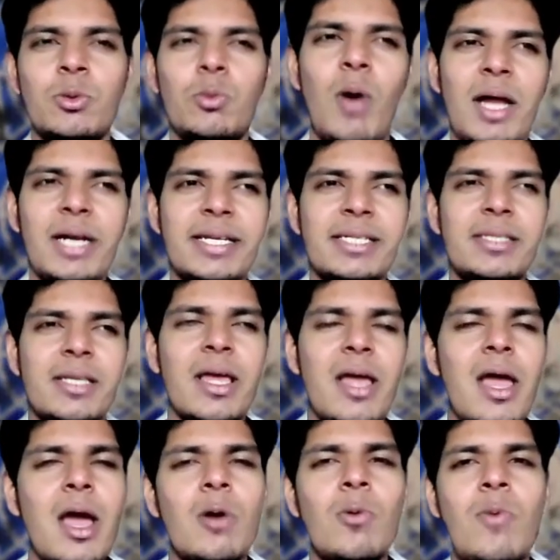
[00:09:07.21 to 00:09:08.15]
One is
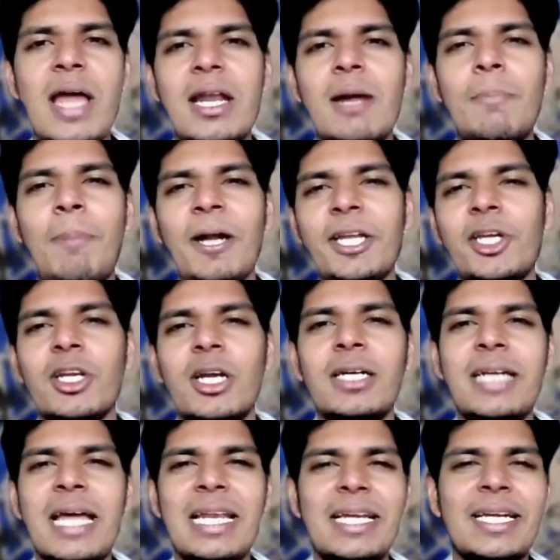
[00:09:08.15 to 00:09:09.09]
when a
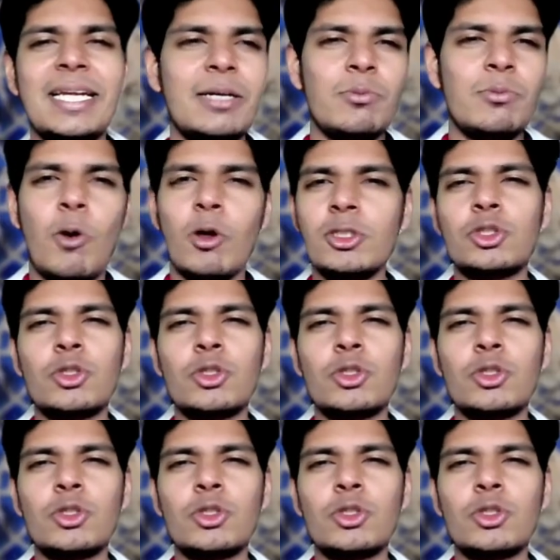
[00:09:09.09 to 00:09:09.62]
particular delegate wants